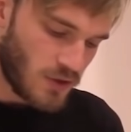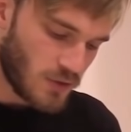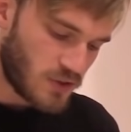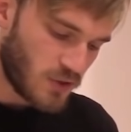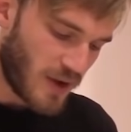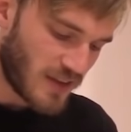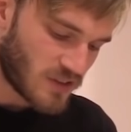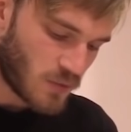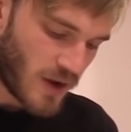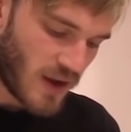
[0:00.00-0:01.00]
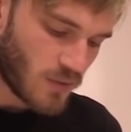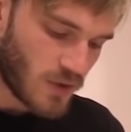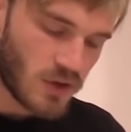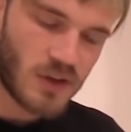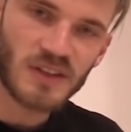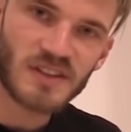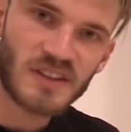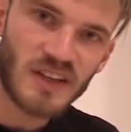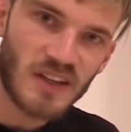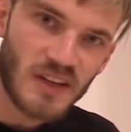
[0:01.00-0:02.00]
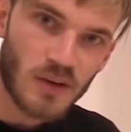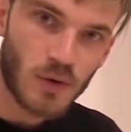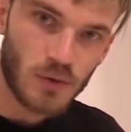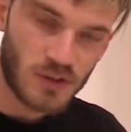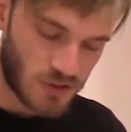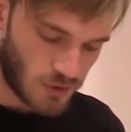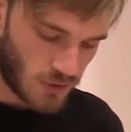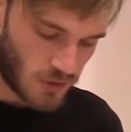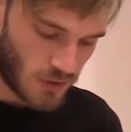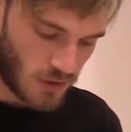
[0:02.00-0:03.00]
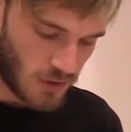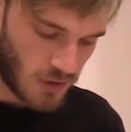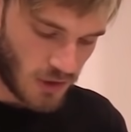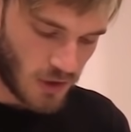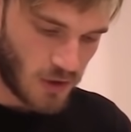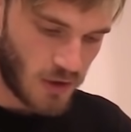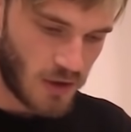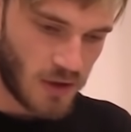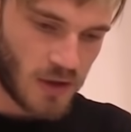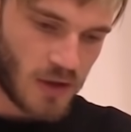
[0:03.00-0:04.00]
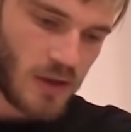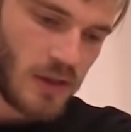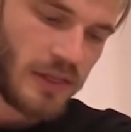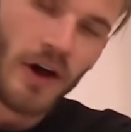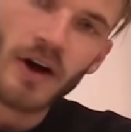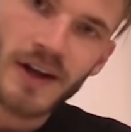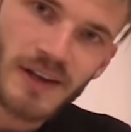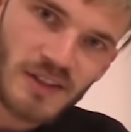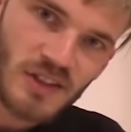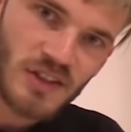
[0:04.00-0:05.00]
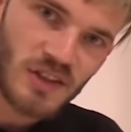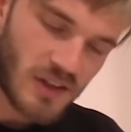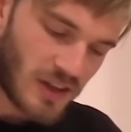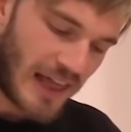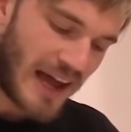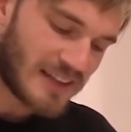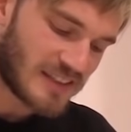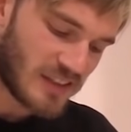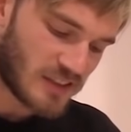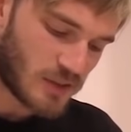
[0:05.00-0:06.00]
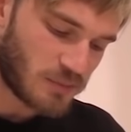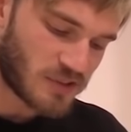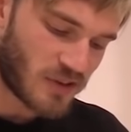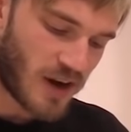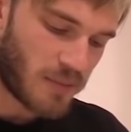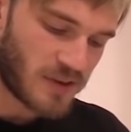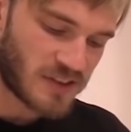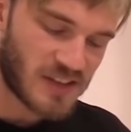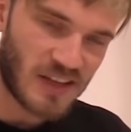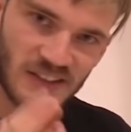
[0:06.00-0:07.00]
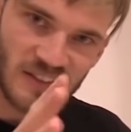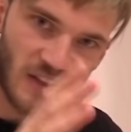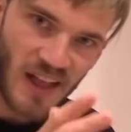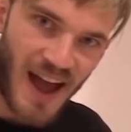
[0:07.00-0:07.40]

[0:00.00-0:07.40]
YouTube has a way where you can see who's your longest lasting subscribers that is still